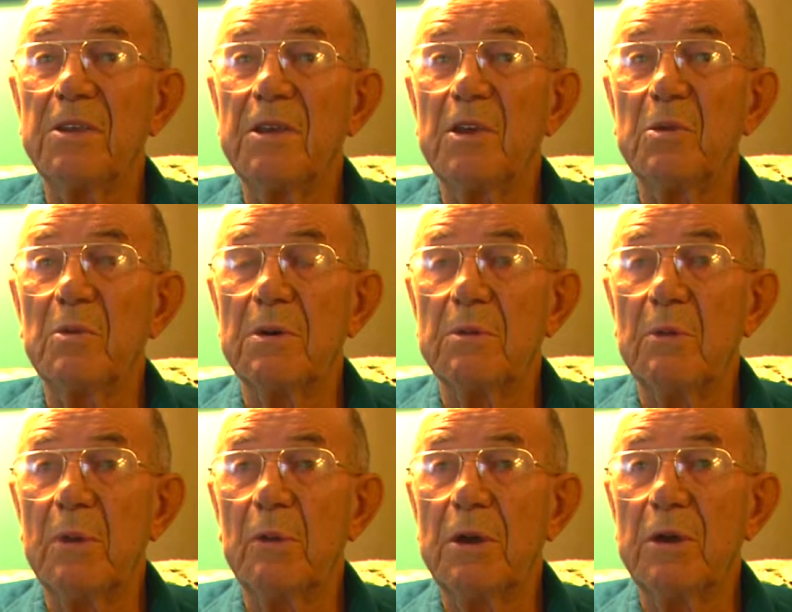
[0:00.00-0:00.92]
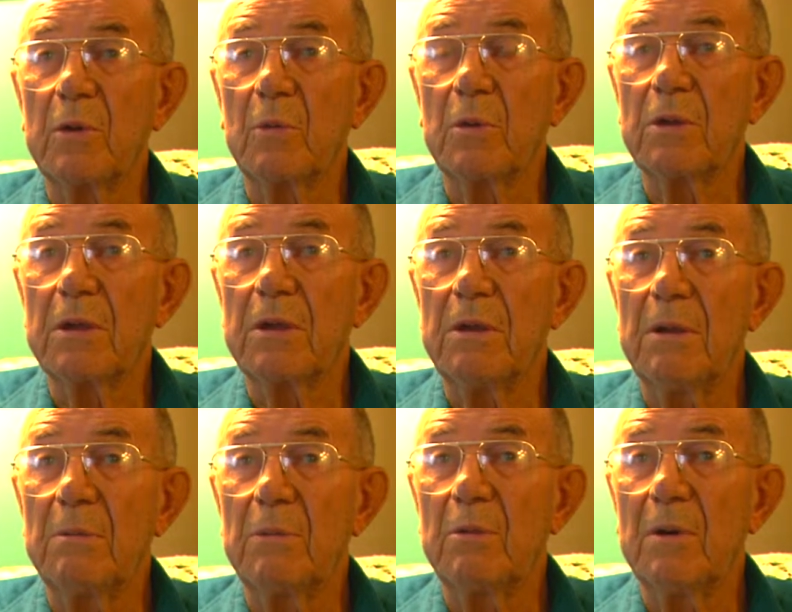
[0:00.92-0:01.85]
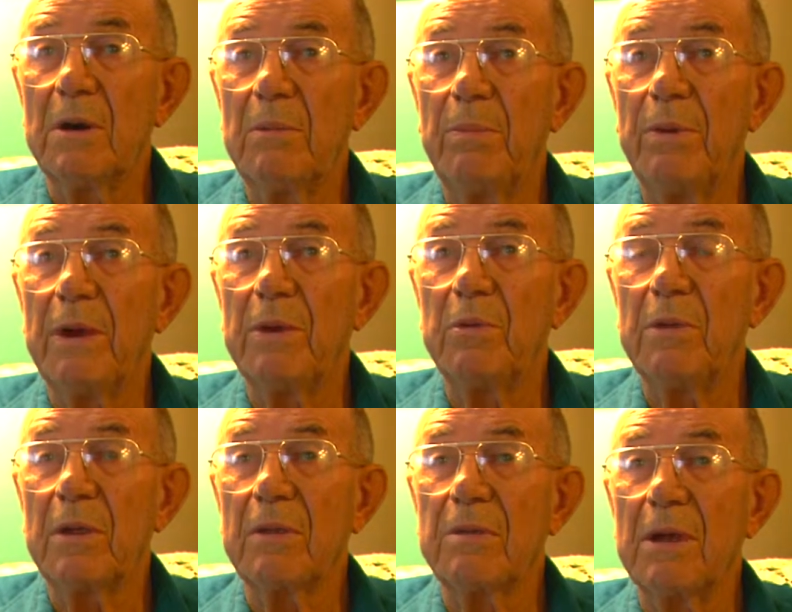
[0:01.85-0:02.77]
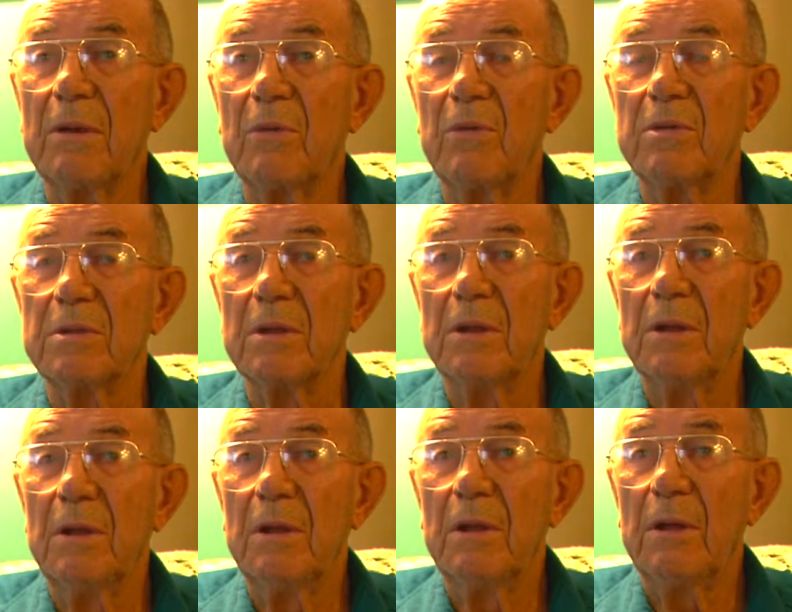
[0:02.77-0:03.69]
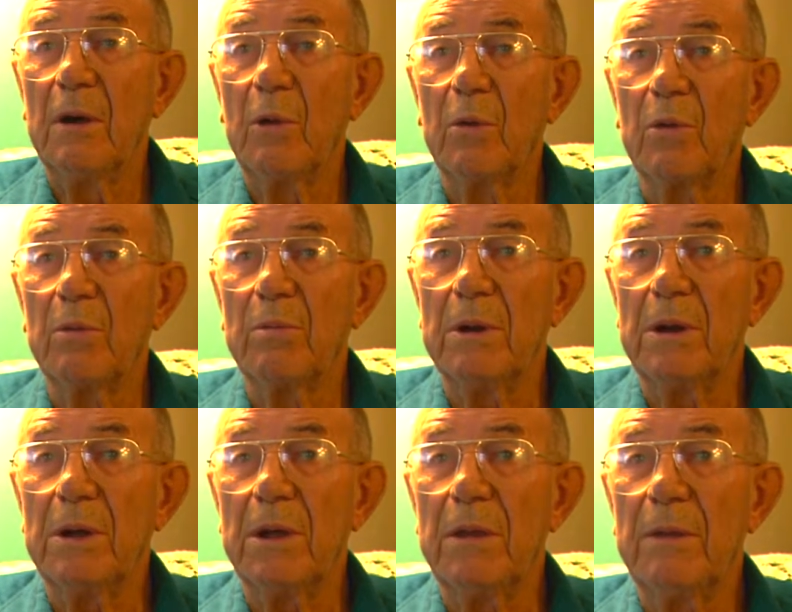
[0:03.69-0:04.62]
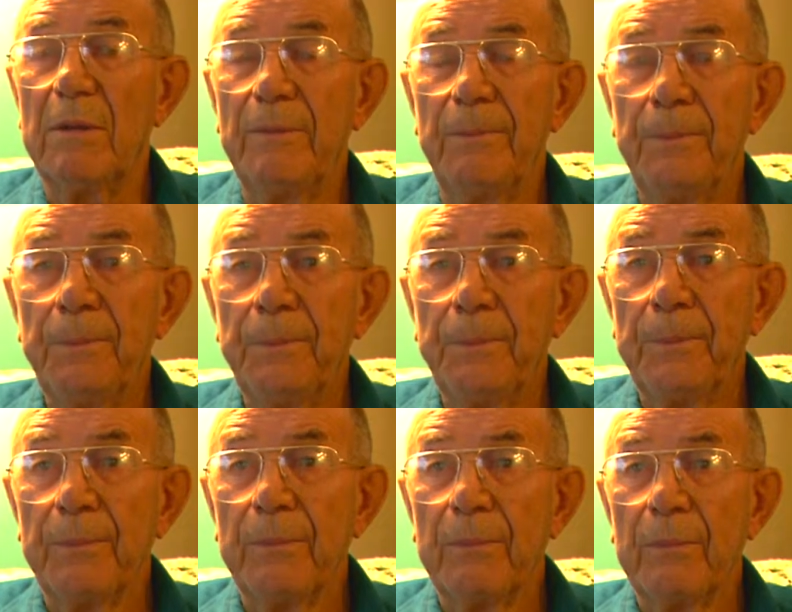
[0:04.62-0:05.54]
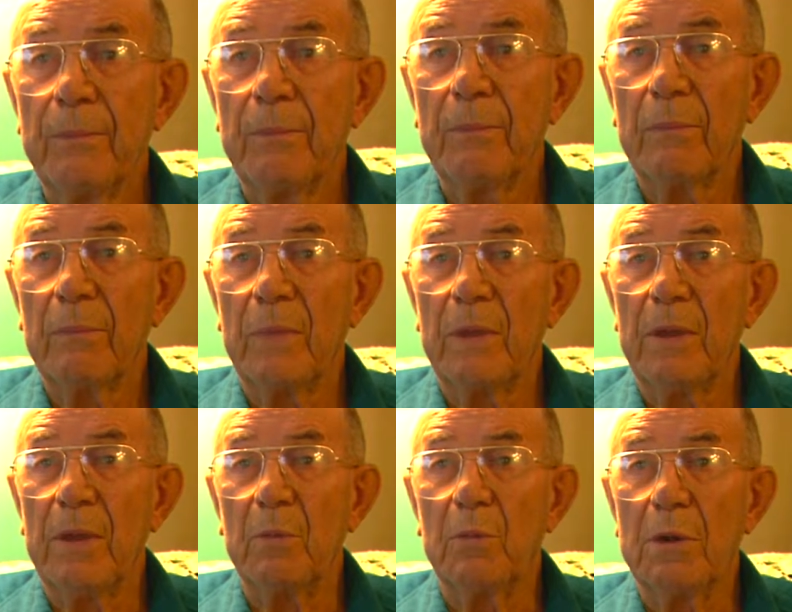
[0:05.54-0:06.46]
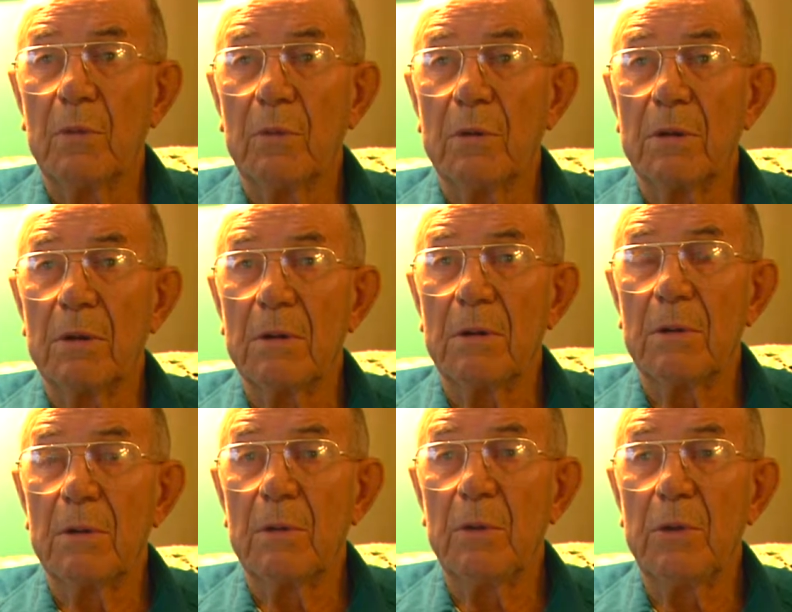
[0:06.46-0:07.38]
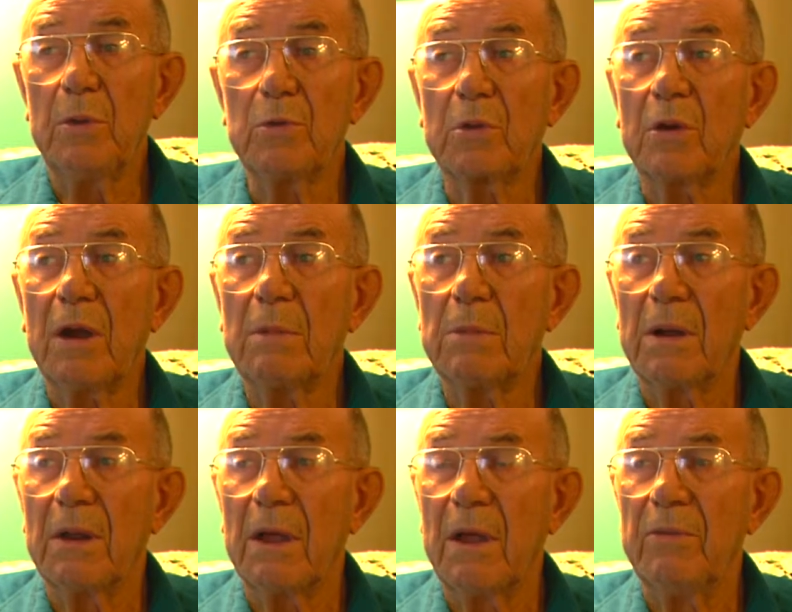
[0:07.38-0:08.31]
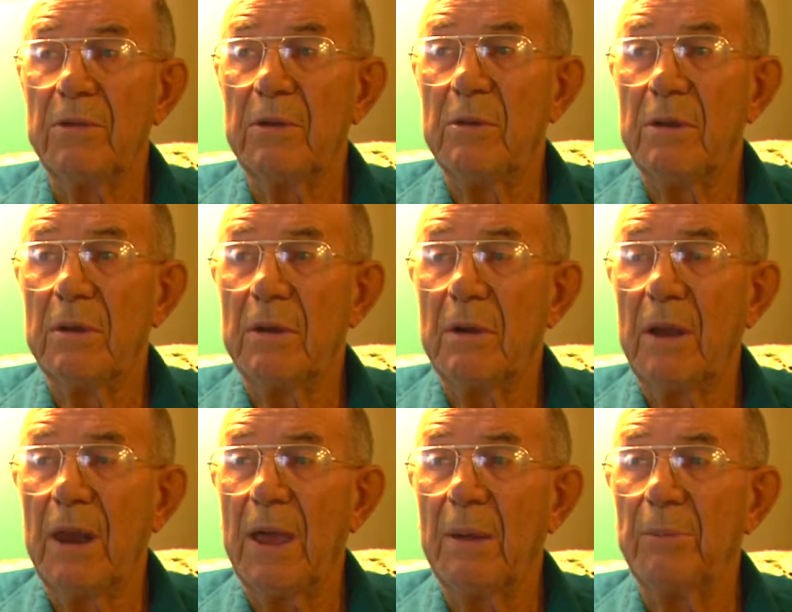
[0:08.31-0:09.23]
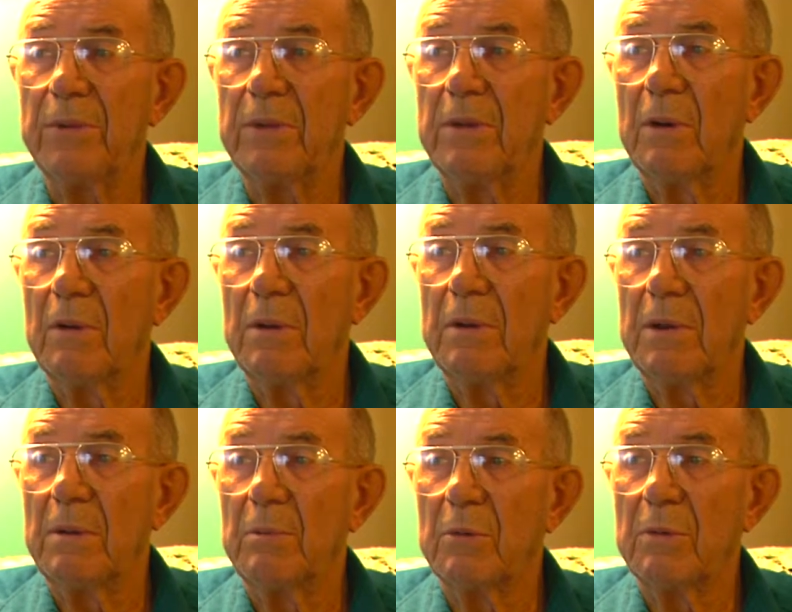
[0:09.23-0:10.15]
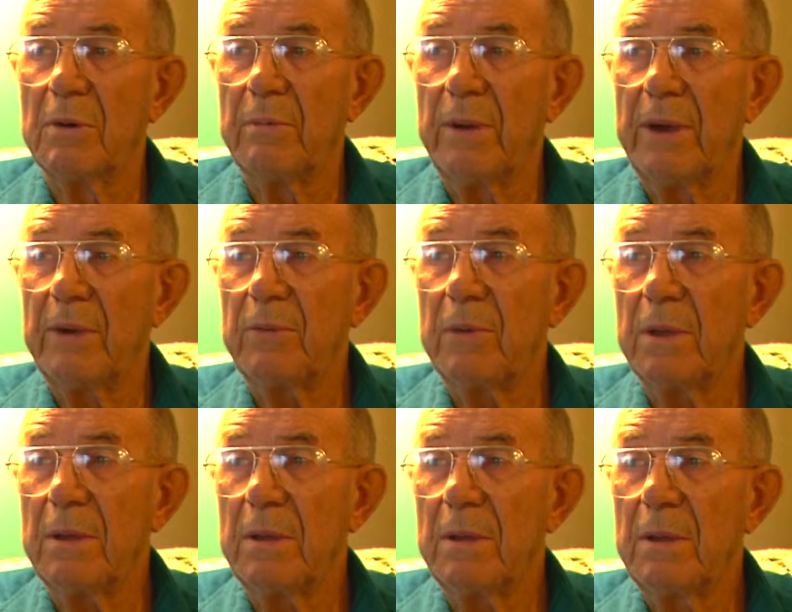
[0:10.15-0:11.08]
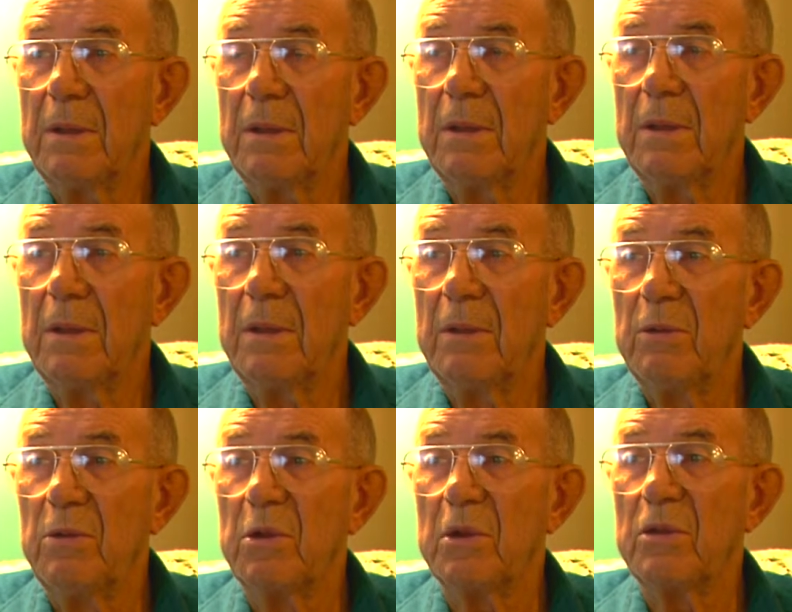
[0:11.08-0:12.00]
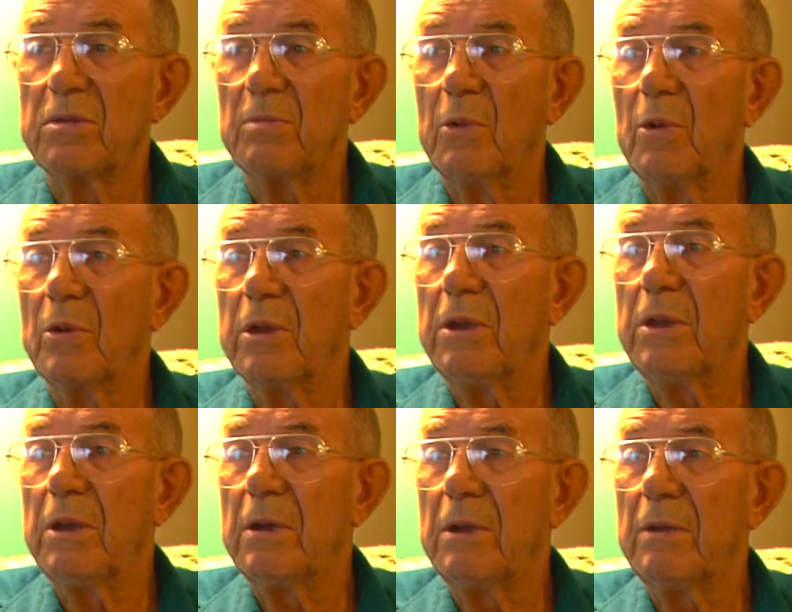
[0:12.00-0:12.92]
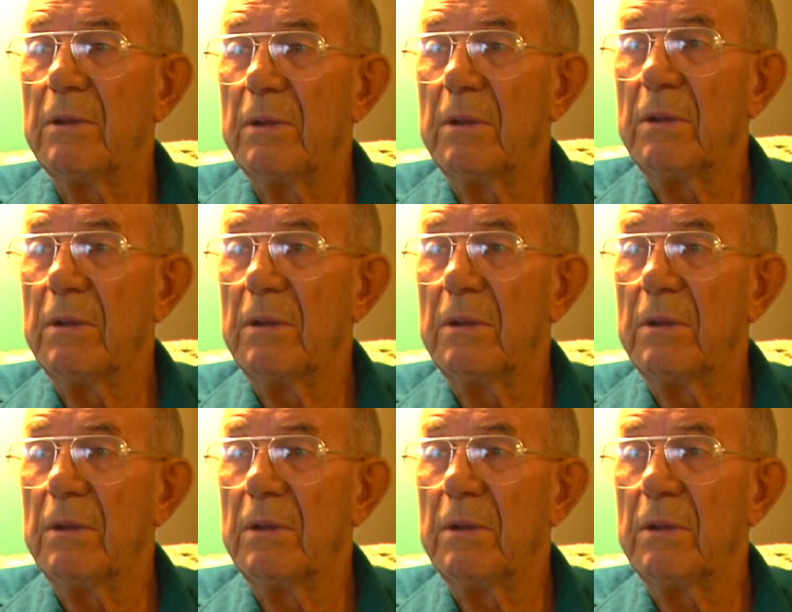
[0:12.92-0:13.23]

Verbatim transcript: is, when we went to work in #1 Patrick's, that was the old mine, and we used carbide lamps in #1 Patrick. You could smoke in there. And